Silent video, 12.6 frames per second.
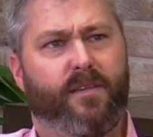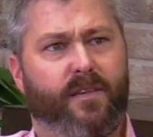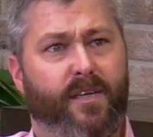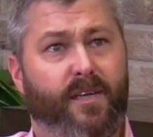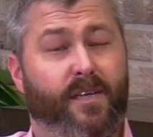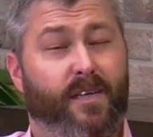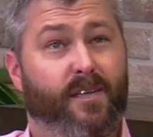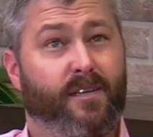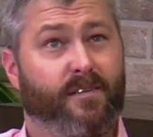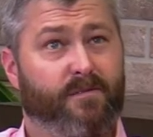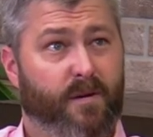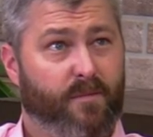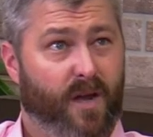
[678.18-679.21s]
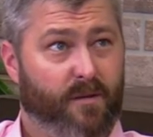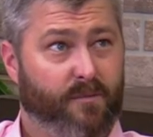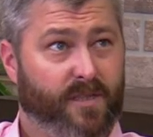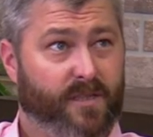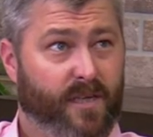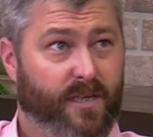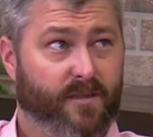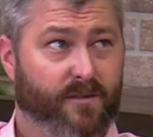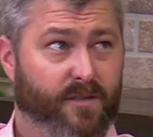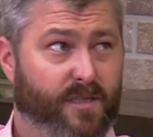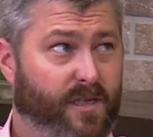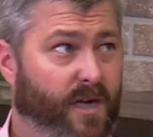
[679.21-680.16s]
And then, if I'm not mistaken,
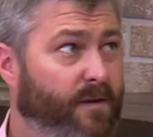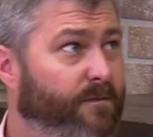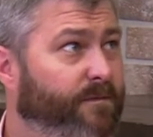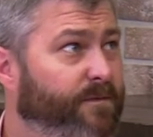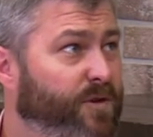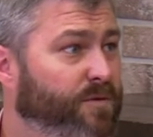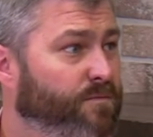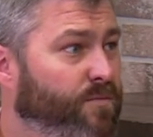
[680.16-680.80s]
there's a few